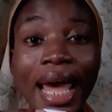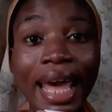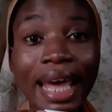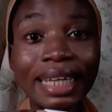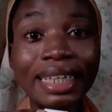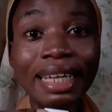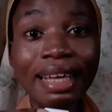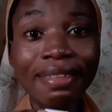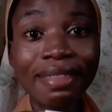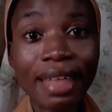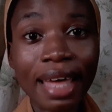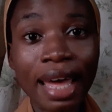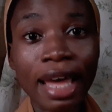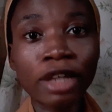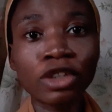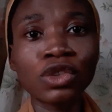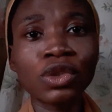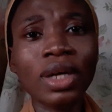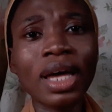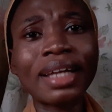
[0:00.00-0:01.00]
length hair,
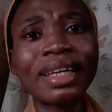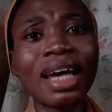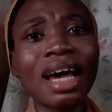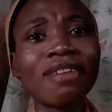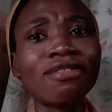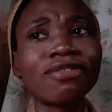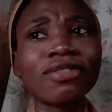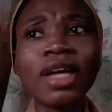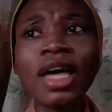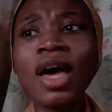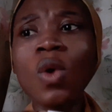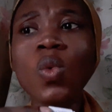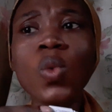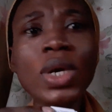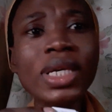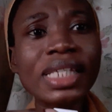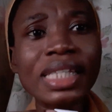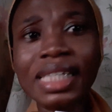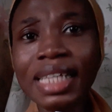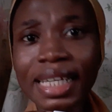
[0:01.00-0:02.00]
you can have
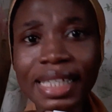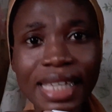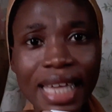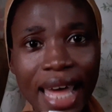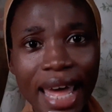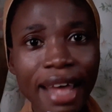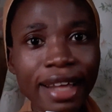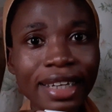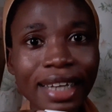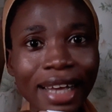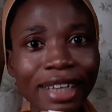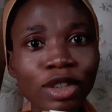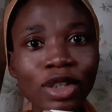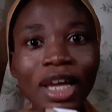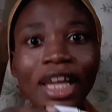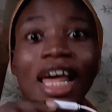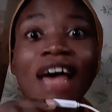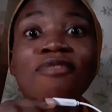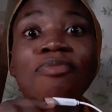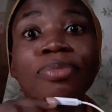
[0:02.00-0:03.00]
waist length hair, like you can
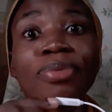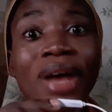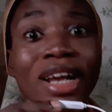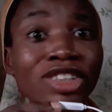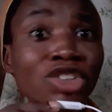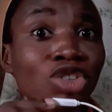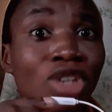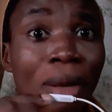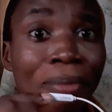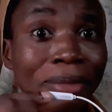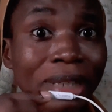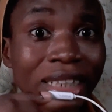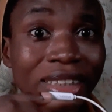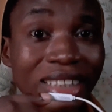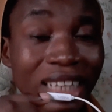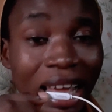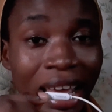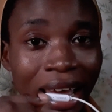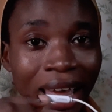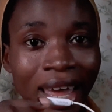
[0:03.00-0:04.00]
have bra strap length
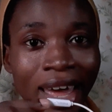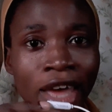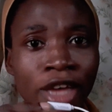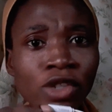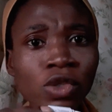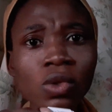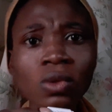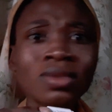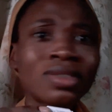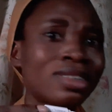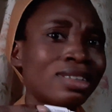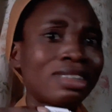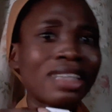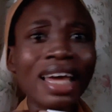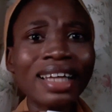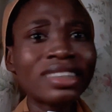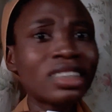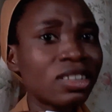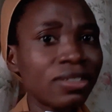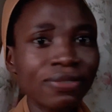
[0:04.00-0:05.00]
hair. So there are
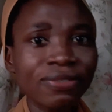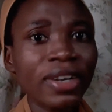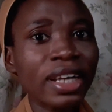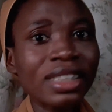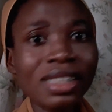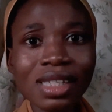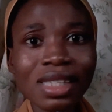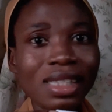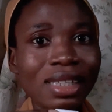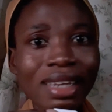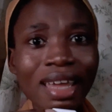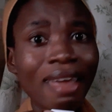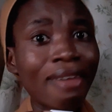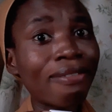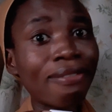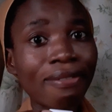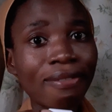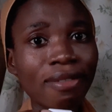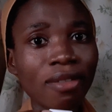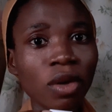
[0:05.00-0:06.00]
different lengths.
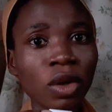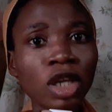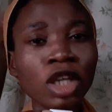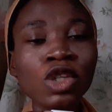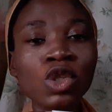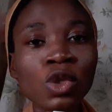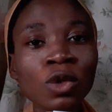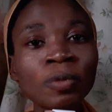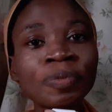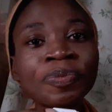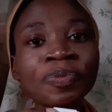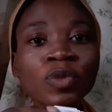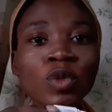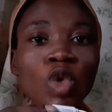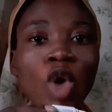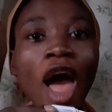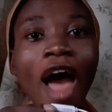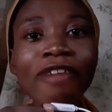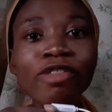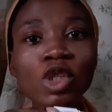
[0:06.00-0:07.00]
Okay, so you
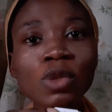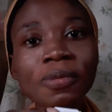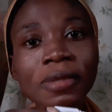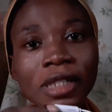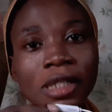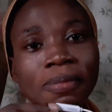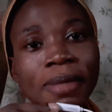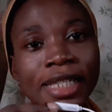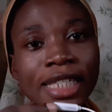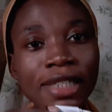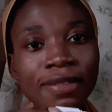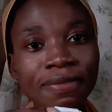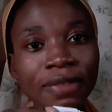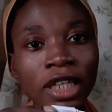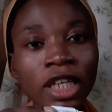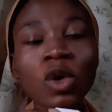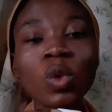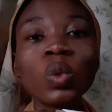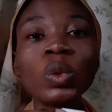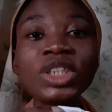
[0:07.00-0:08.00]
have to be
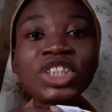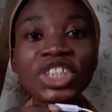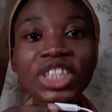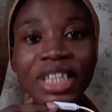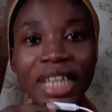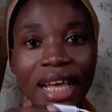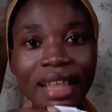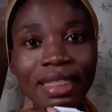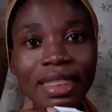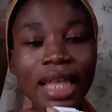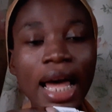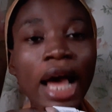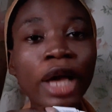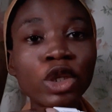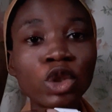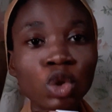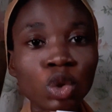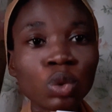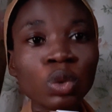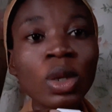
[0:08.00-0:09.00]
specific. Which length are
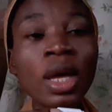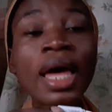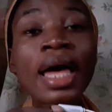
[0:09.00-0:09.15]
you